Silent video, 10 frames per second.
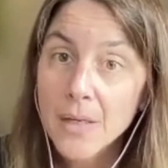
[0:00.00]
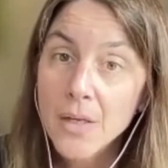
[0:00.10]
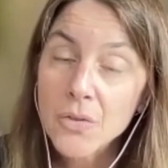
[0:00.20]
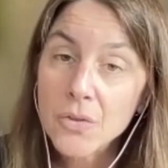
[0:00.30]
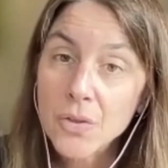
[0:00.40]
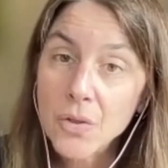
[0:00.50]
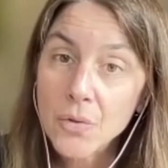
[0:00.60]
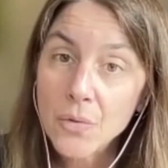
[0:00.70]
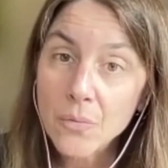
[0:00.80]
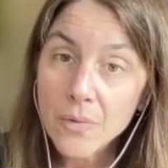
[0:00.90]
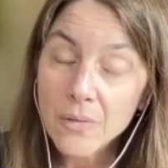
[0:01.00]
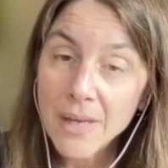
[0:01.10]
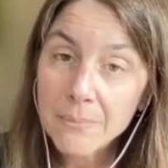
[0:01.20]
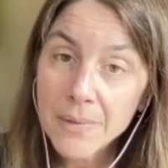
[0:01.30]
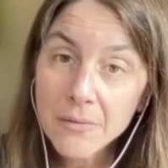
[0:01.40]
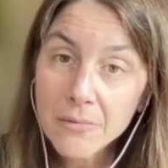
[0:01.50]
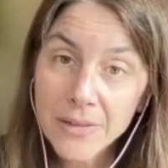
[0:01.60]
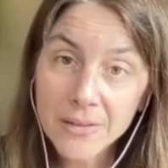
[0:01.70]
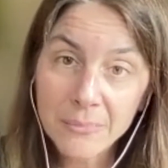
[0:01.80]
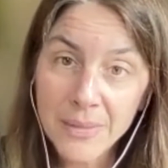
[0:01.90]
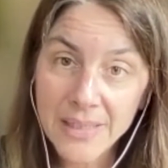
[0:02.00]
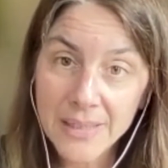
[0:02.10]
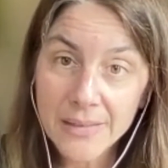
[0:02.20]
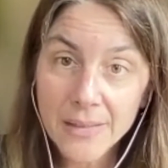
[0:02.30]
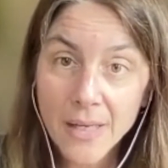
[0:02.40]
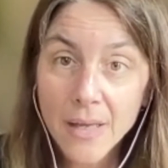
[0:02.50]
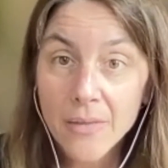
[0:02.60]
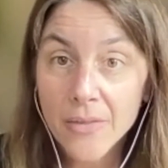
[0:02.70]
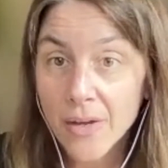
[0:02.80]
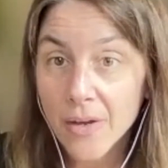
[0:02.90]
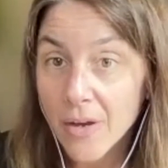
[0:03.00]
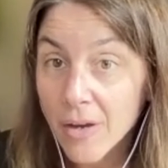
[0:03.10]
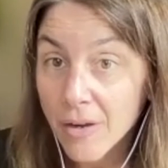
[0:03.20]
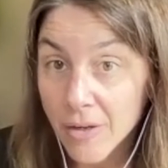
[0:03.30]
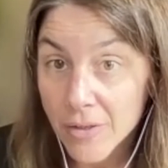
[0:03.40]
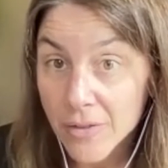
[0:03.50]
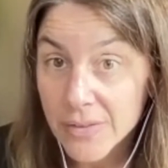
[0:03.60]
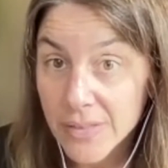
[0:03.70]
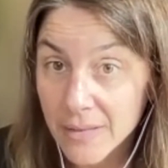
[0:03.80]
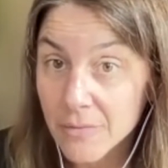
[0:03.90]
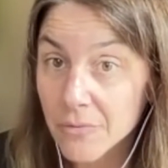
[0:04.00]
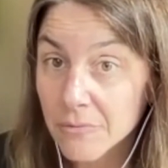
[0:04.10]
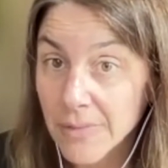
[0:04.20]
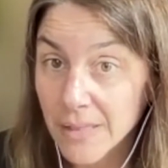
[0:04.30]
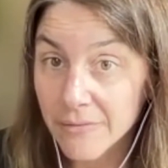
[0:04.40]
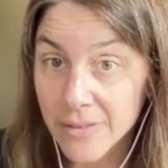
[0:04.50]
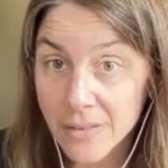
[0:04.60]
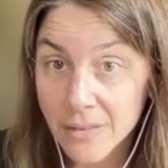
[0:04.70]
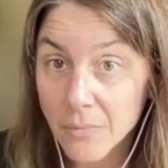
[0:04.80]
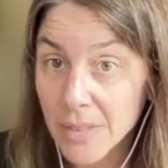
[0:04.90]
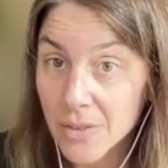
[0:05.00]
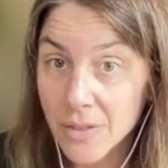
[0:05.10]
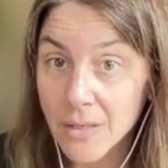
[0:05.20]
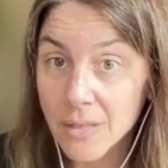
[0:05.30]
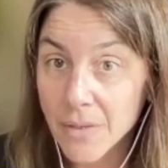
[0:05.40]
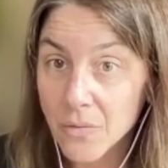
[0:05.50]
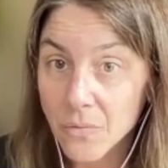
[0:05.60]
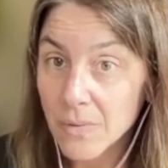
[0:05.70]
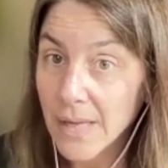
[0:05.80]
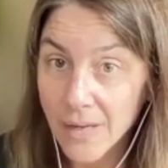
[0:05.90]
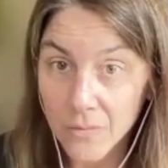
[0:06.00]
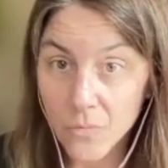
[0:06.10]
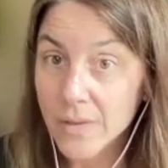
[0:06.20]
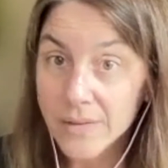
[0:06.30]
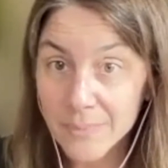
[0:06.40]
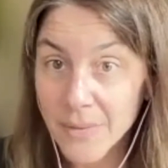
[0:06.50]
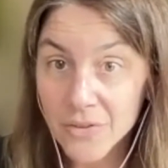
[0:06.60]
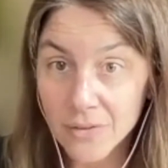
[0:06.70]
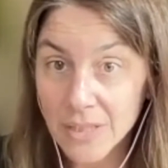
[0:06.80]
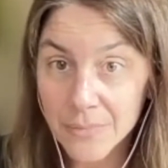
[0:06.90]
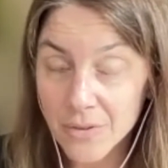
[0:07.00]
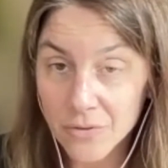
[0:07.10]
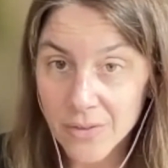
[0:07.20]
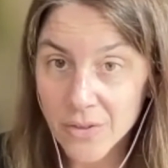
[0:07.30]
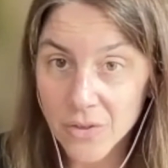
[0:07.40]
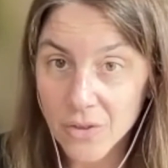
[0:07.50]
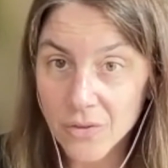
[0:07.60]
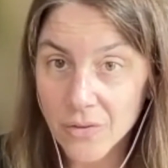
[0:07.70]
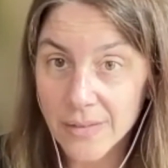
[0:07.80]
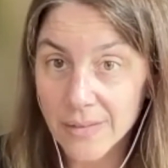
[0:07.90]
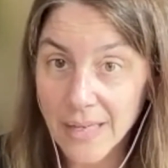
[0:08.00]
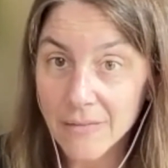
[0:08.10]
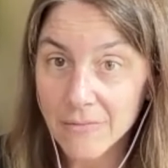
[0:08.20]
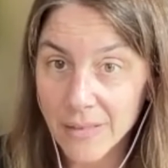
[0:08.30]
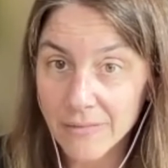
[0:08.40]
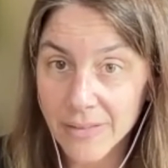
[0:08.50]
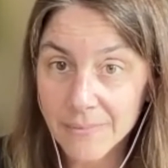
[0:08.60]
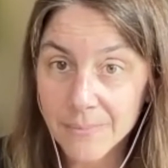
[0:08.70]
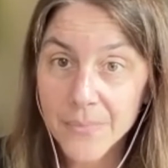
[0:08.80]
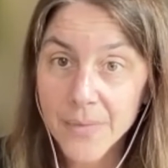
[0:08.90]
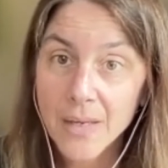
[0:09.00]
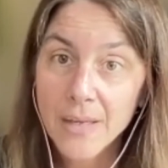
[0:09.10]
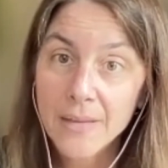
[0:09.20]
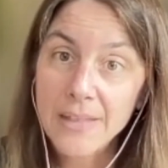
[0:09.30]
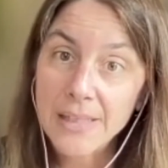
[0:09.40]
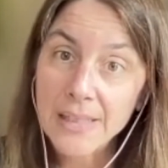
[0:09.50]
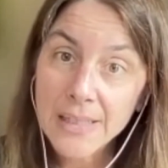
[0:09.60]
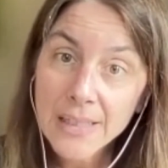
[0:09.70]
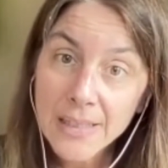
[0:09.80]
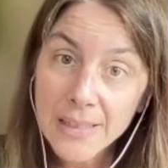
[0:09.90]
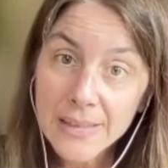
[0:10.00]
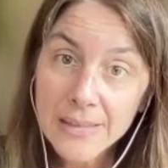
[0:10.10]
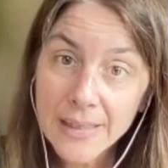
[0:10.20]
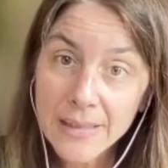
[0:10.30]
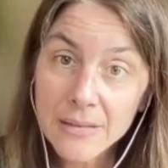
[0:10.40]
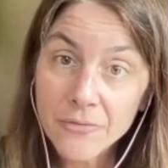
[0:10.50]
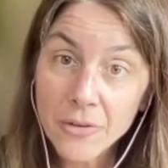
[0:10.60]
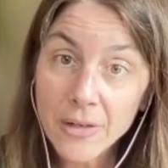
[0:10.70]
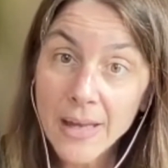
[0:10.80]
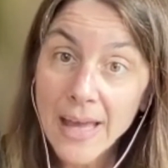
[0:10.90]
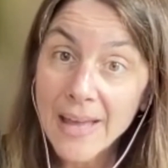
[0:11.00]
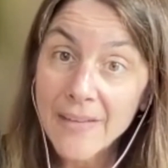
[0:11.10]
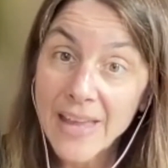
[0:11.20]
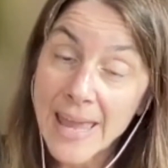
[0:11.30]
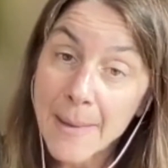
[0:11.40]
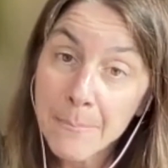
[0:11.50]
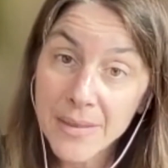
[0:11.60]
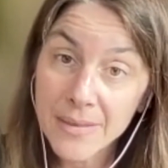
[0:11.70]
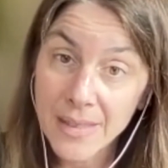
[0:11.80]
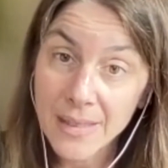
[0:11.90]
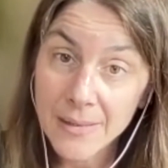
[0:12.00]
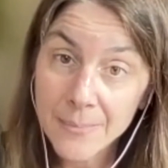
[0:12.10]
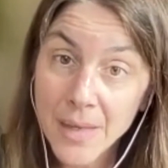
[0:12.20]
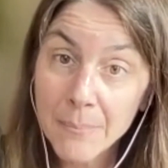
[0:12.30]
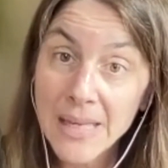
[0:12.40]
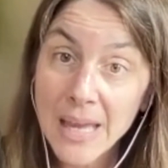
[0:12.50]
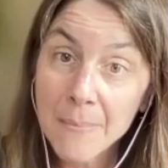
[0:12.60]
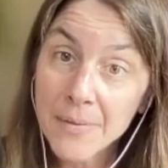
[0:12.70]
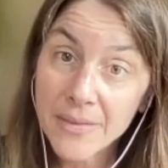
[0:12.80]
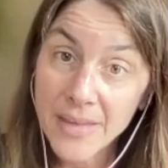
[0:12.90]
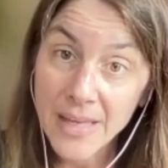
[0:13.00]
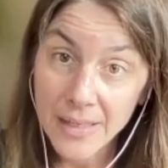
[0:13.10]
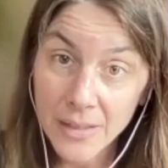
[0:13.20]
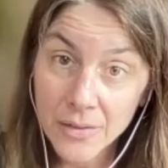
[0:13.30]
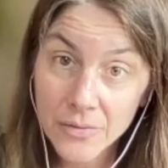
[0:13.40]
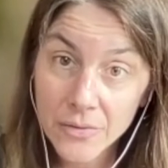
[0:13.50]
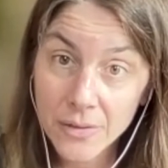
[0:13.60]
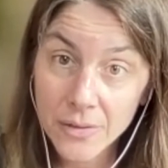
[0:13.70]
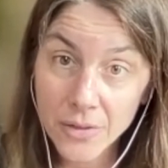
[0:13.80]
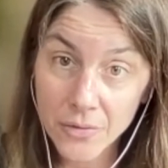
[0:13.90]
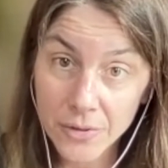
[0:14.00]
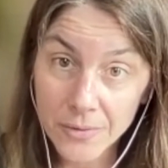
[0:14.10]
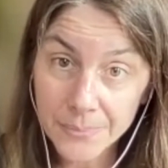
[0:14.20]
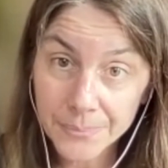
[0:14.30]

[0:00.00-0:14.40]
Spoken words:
So with my Be Real piece, the R stands for relevant. And we can talk about what special tips and tricks you can do to get relevant. The E stands for have empathy, be empathetic to the donor.